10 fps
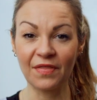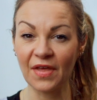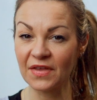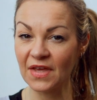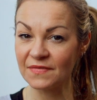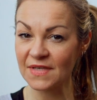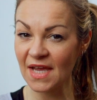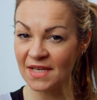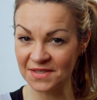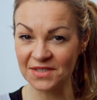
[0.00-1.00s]
that gives
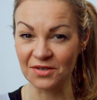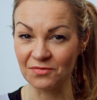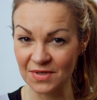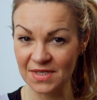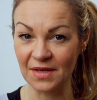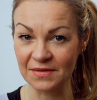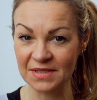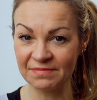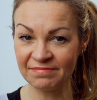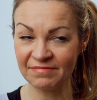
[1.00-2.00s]
instant results."